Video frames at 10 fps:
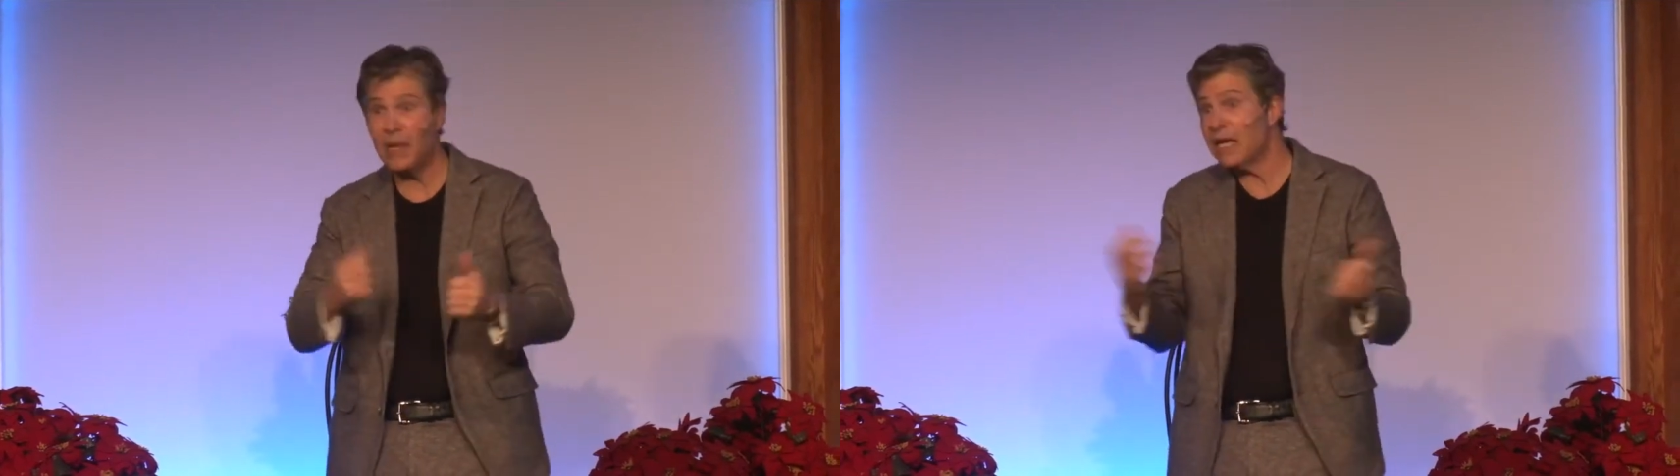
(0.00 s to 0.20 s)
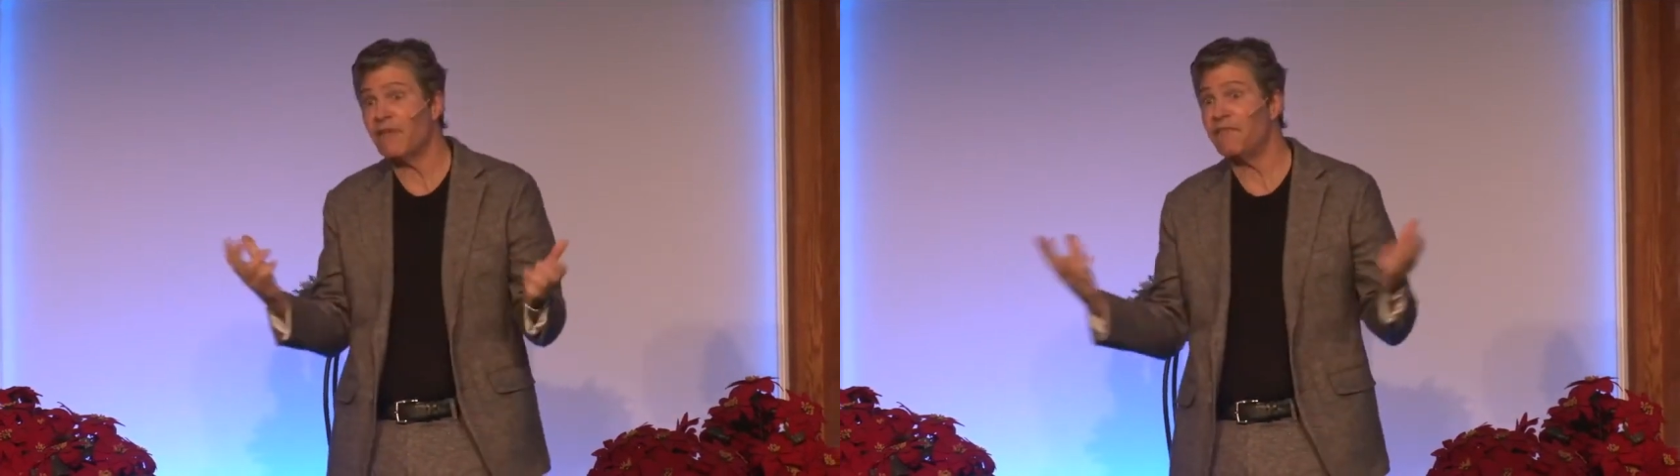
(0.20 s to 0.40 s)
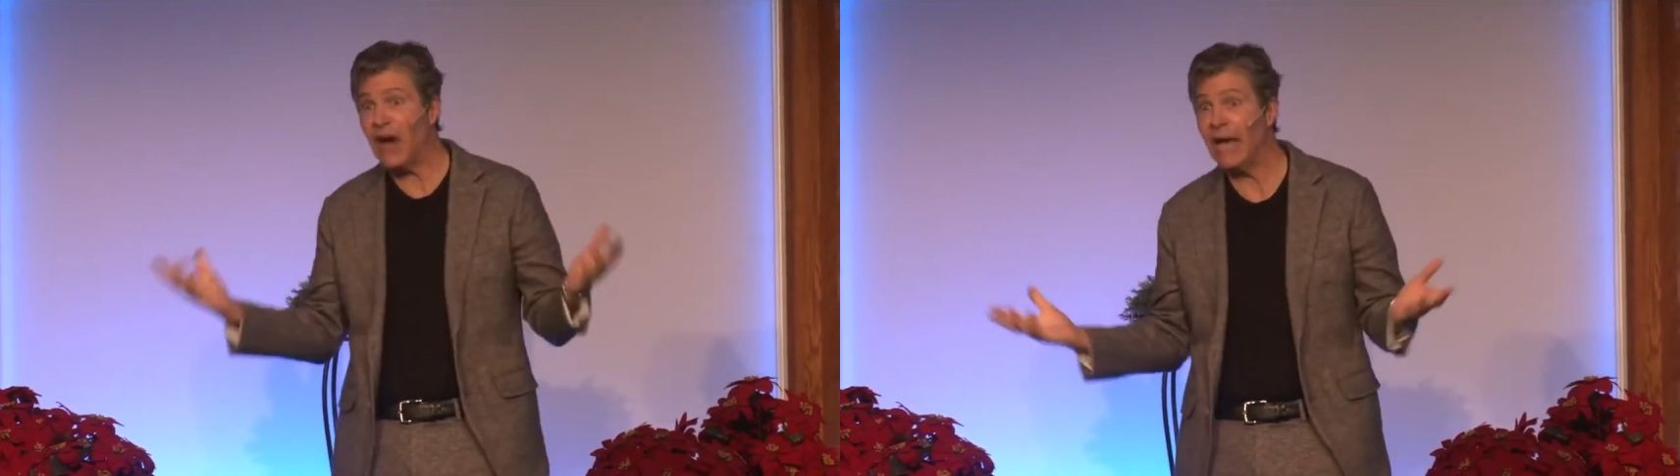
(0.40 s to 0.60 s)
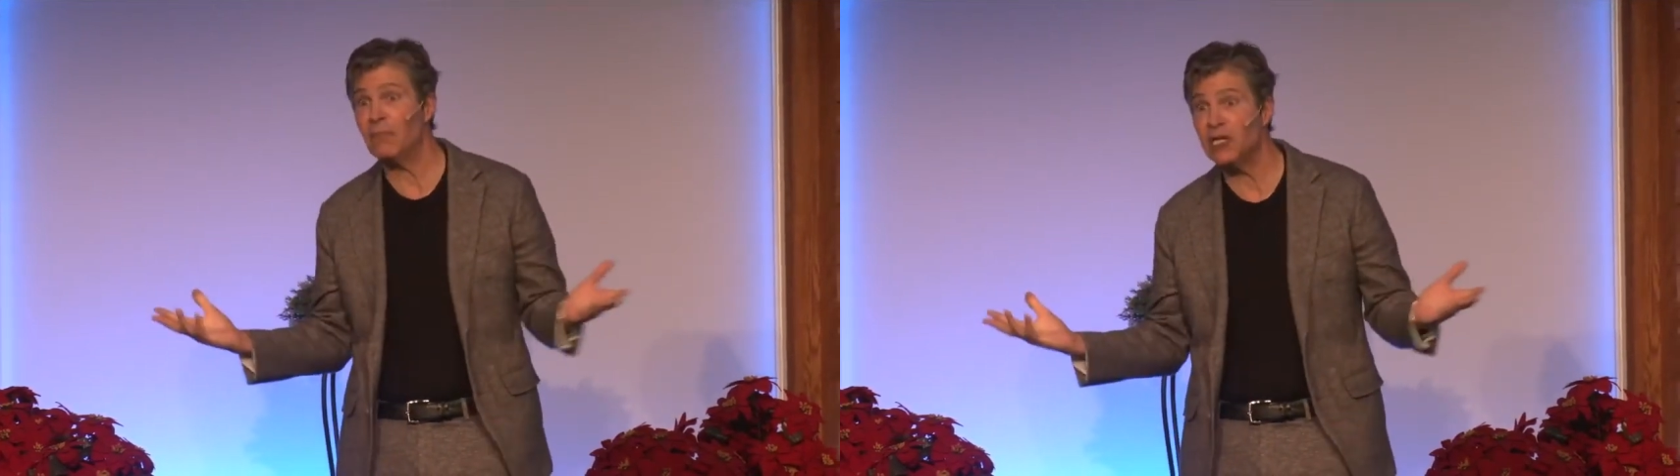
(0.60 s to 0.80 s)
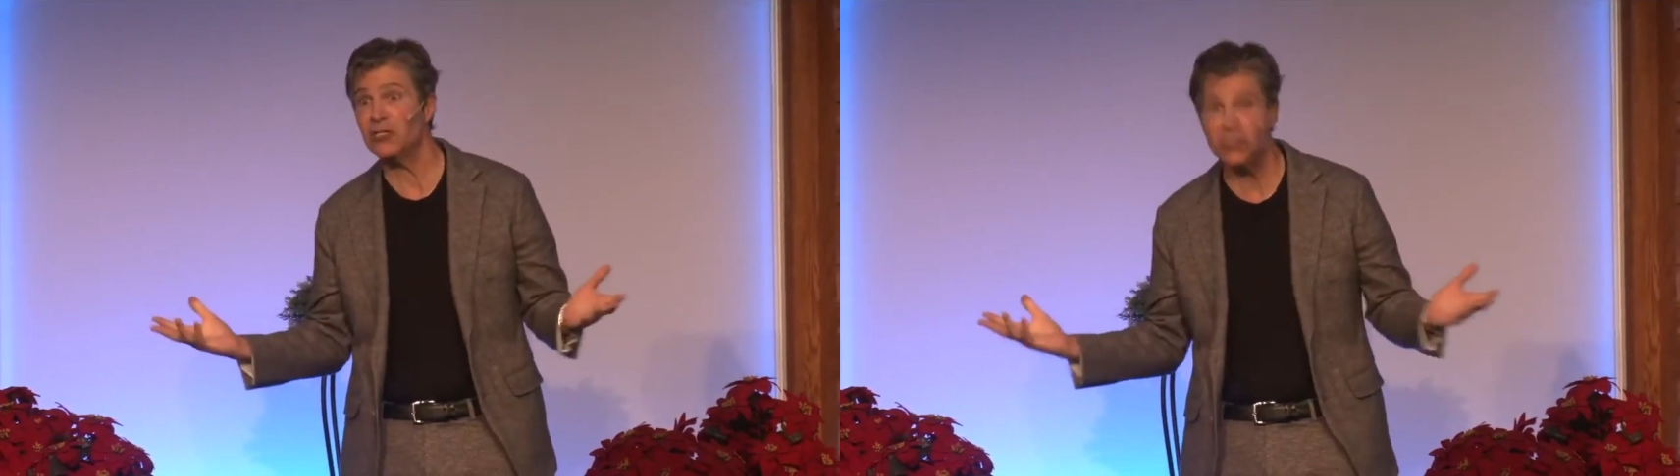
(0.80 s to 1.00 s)
make a
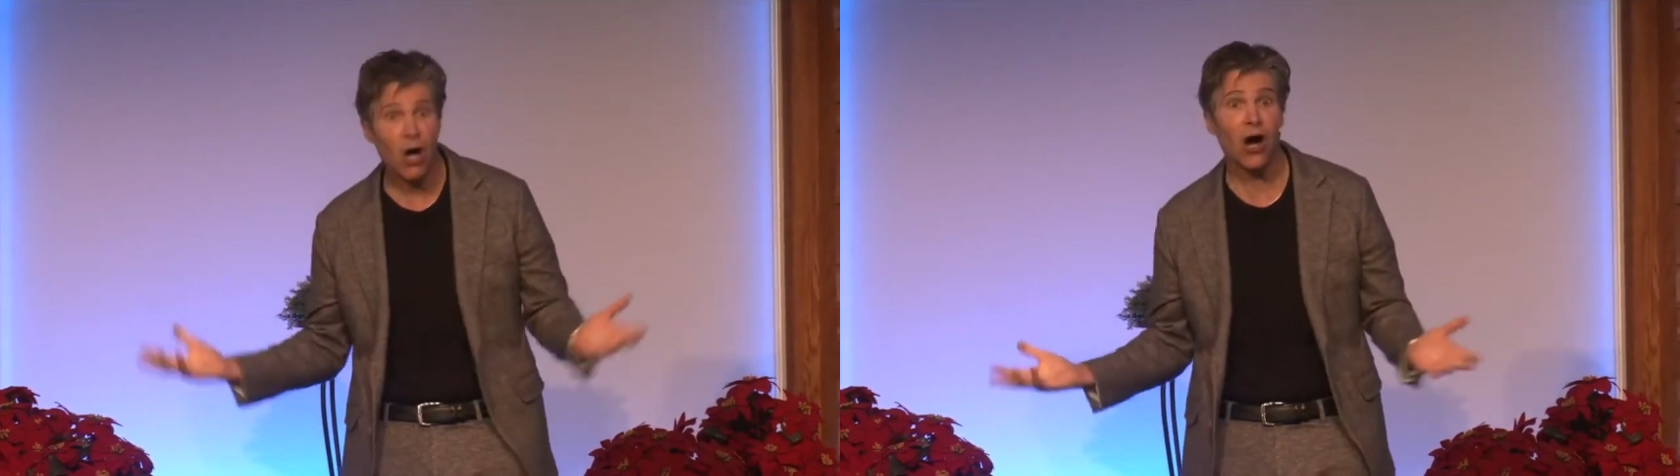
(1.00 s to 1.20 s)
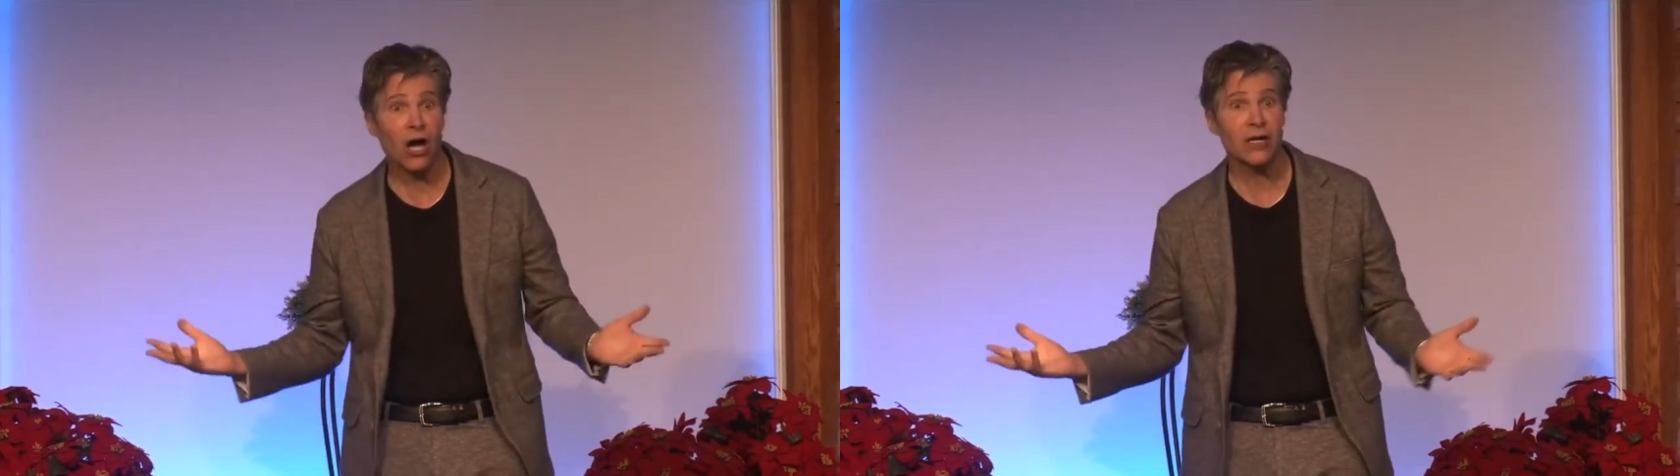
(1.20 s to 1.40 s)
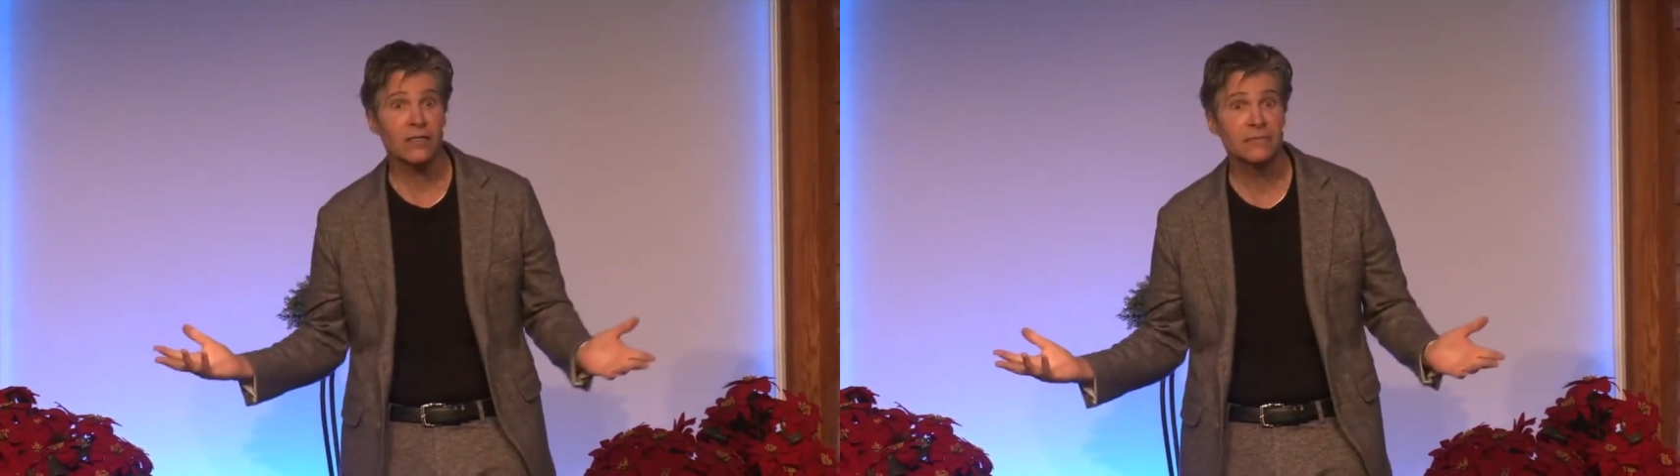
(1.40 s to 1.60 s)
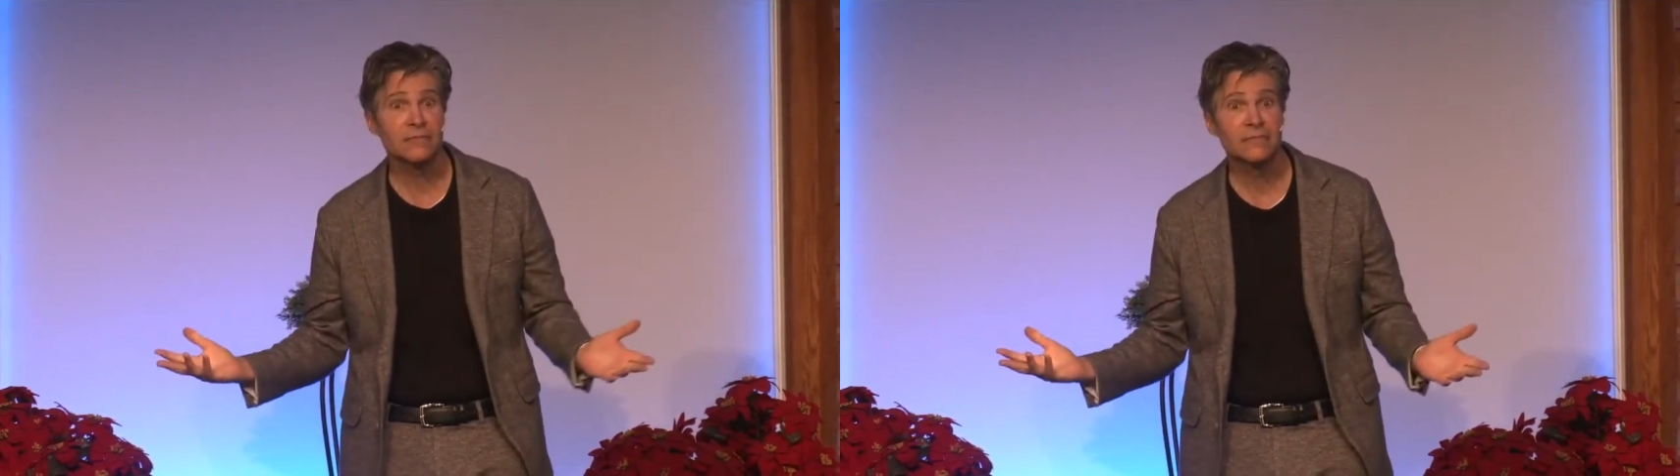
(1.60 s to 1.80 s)
5-minute talk.